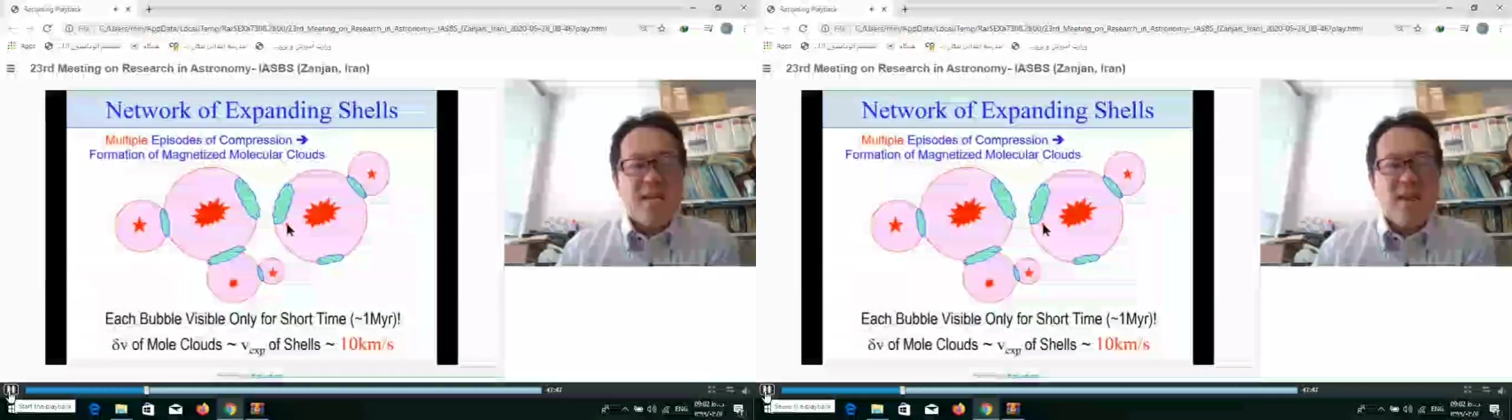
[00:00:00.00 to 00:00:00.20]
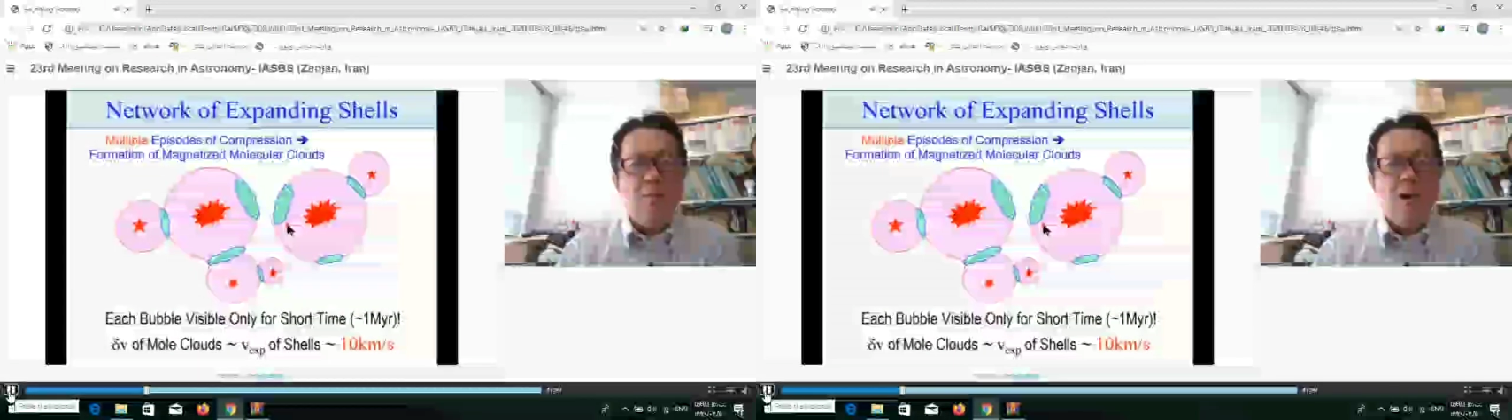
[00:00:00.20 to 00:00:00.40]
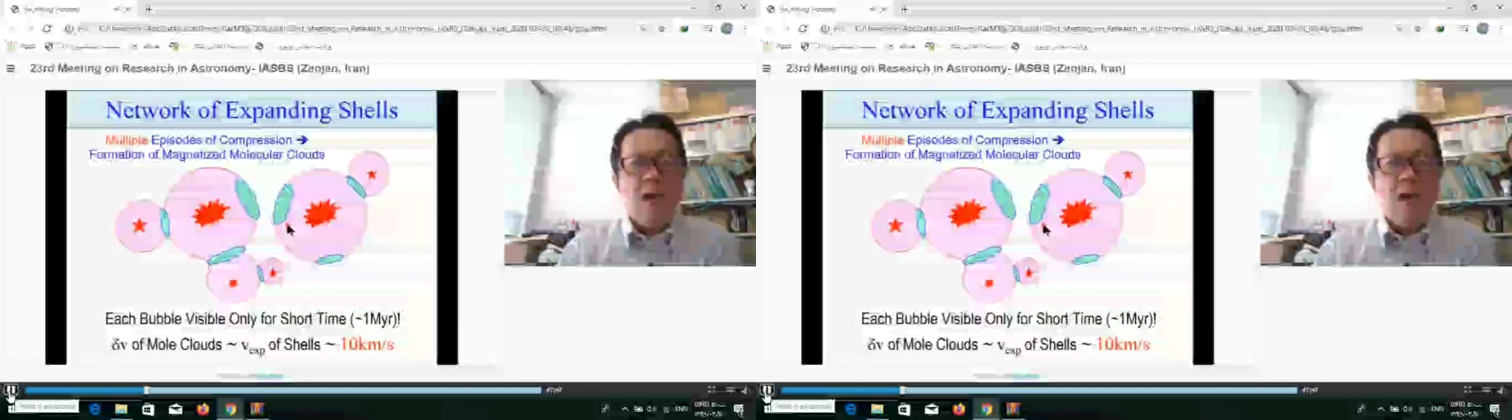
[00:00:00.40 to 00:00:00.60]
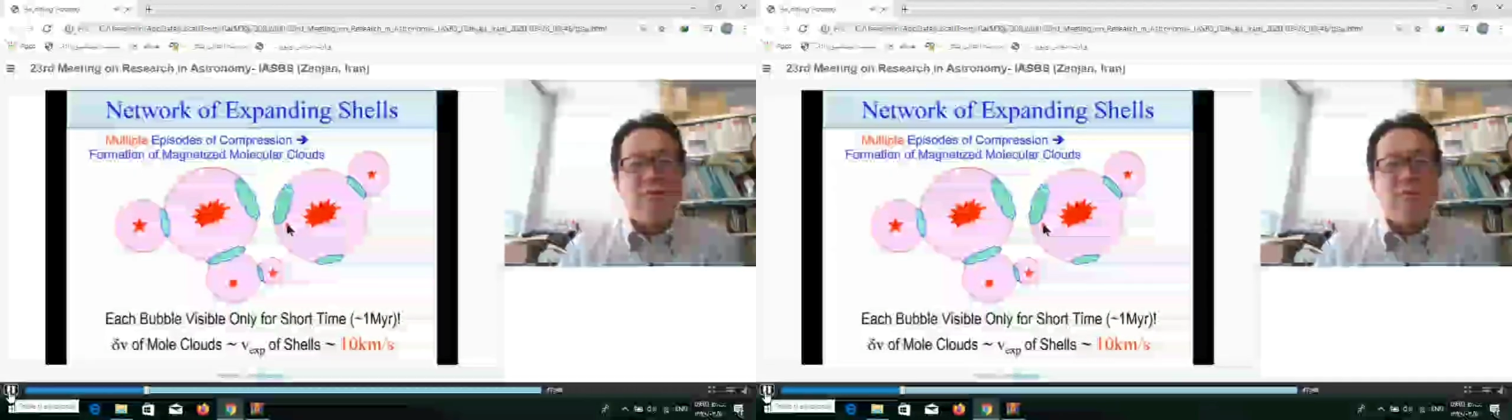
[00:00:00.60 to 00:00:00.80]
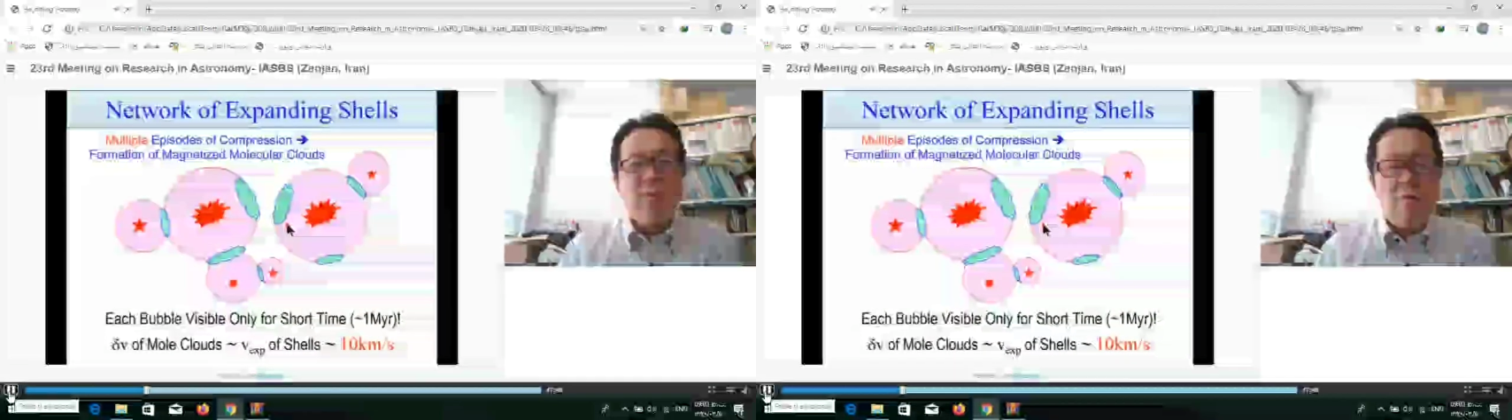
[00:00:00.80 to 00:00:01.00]
of cloud
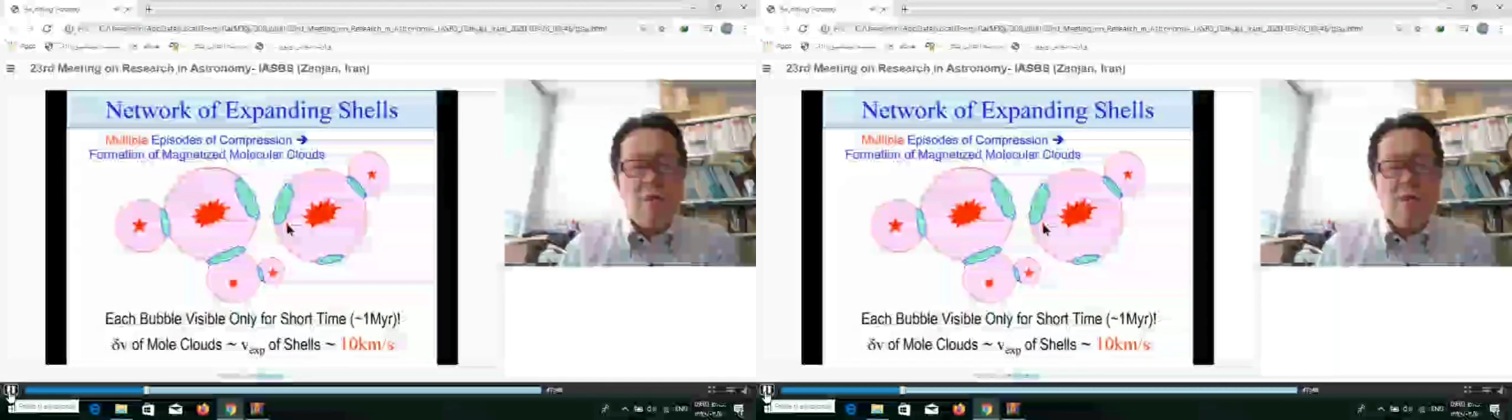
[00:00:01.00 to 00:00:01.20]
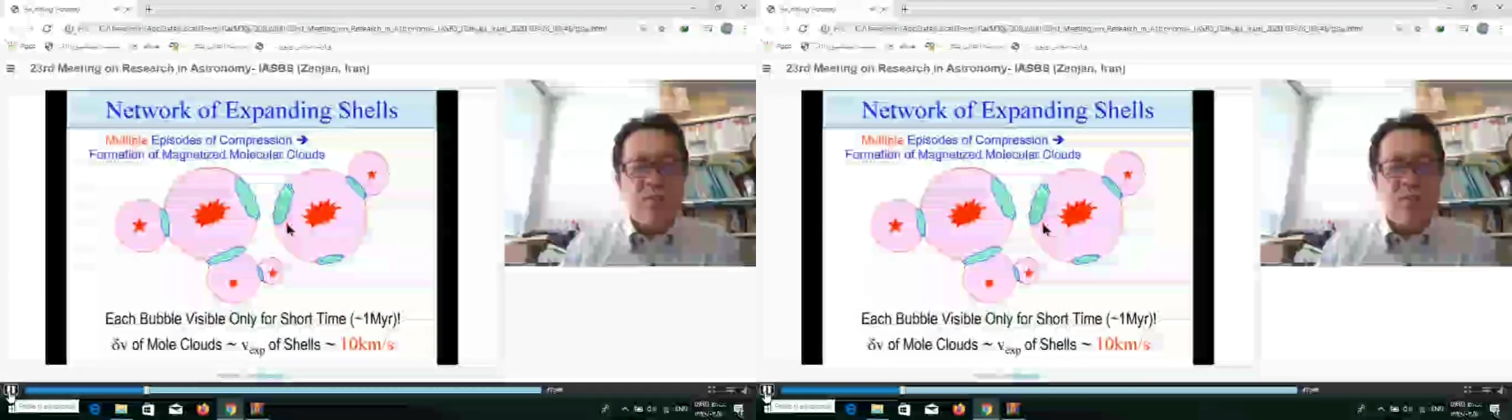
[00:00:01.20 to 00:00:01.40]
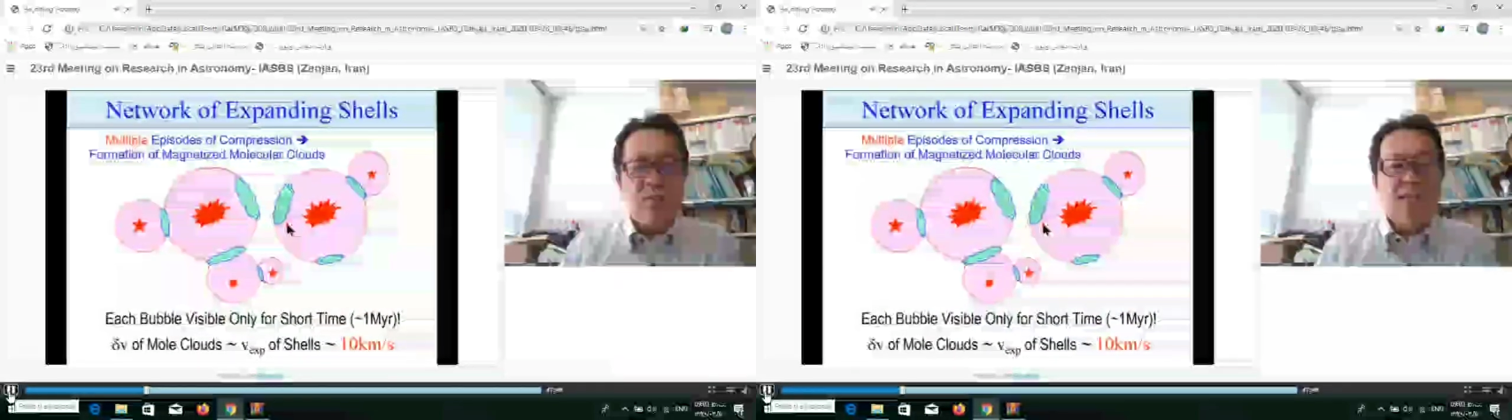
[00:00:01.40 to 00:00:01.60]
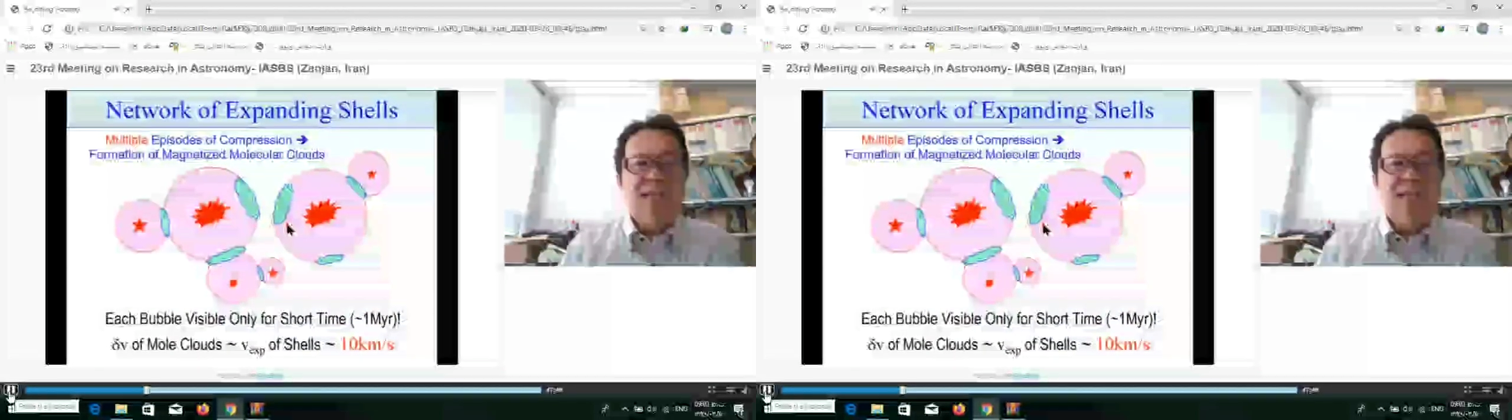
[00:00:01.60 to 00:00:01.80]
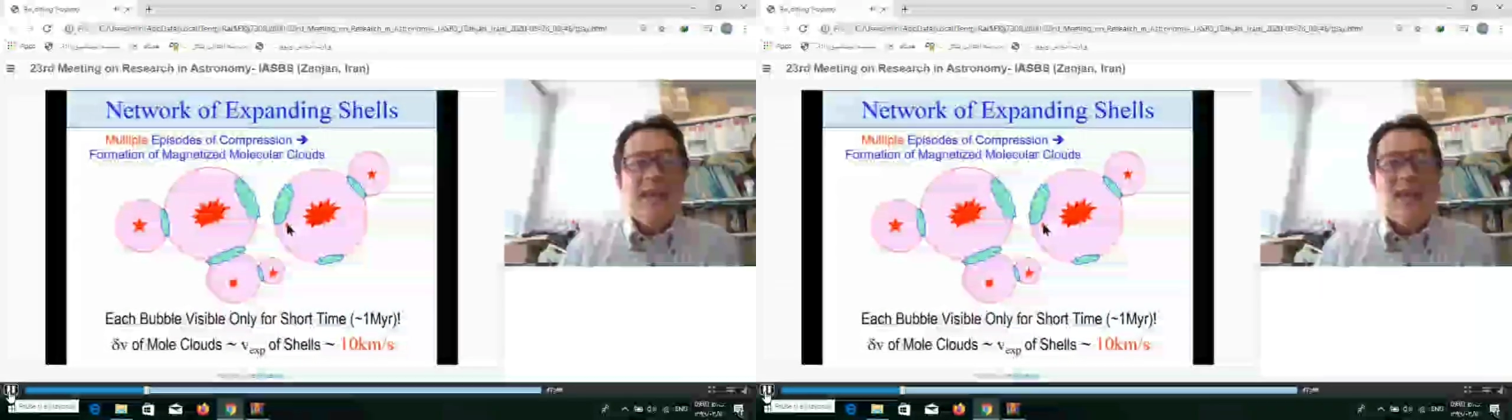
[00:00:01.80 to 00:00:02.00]
formation
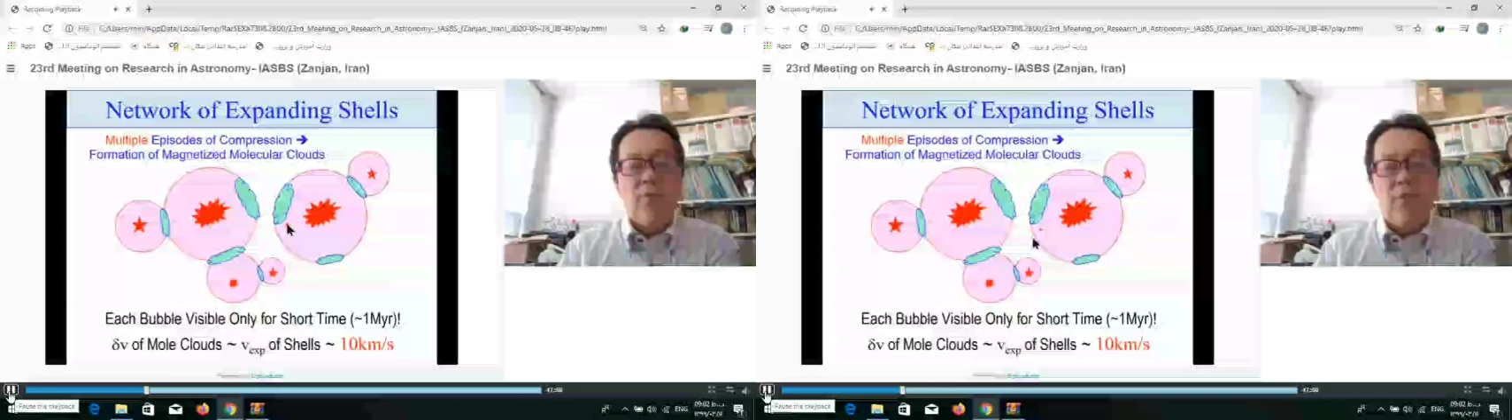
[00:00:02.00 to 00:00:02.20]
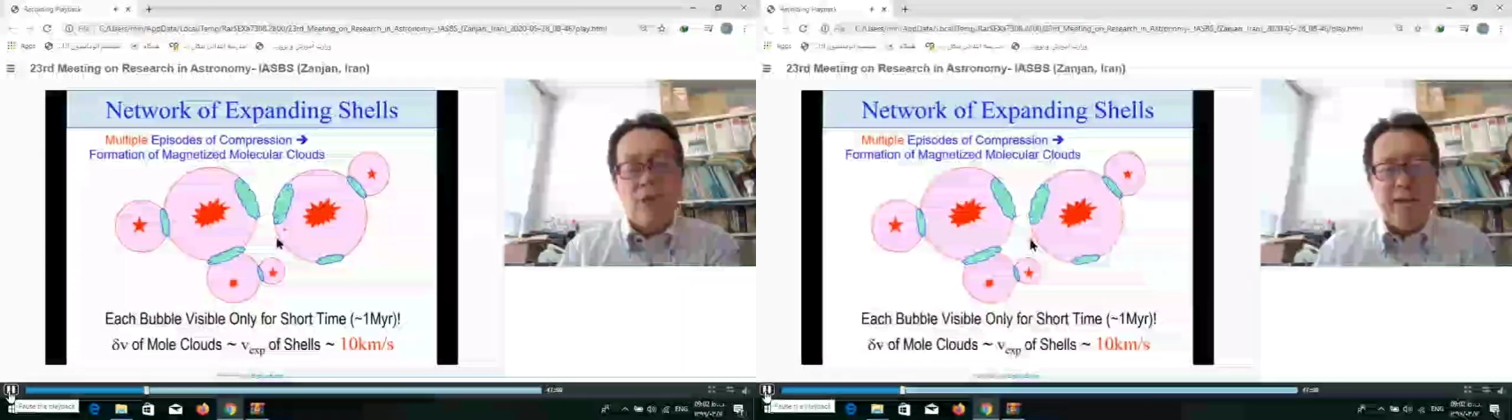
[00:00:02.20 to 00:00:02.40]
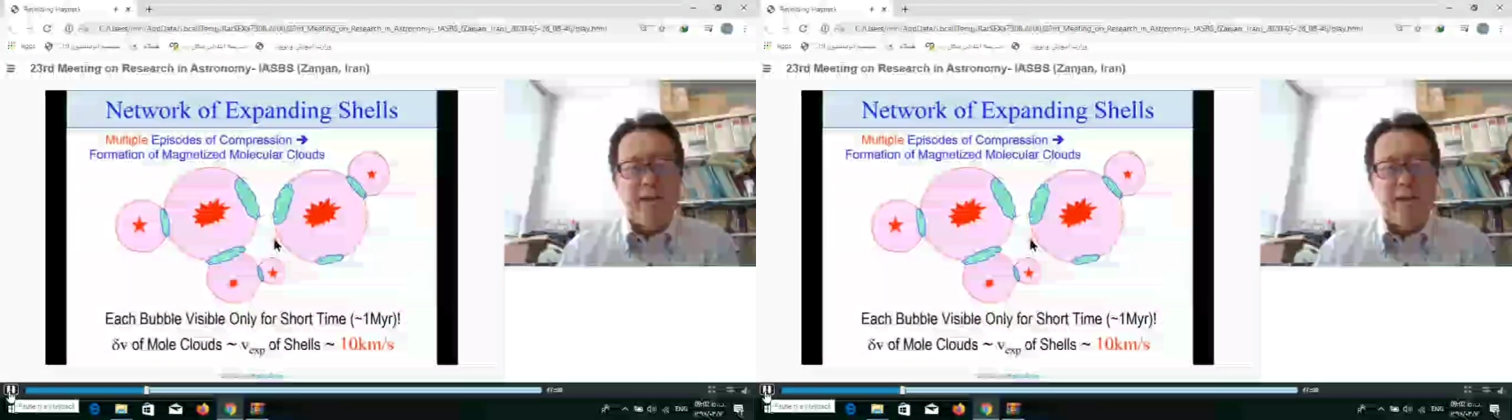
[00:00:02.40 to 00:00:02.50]
is the following.